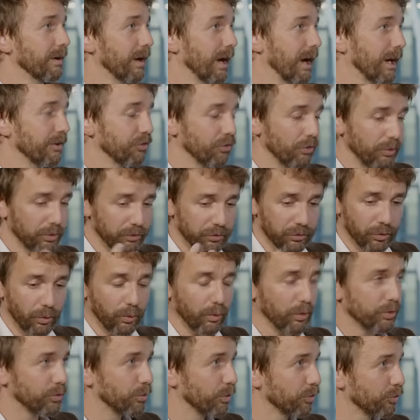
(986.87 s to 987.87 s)
actually
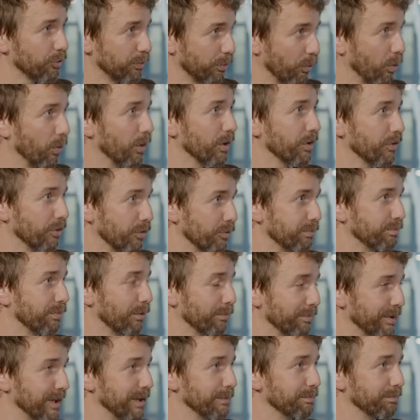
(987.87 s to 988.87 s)
talk to a small group
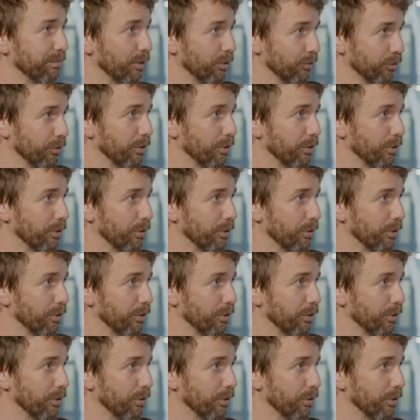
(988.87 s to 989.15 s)
of people,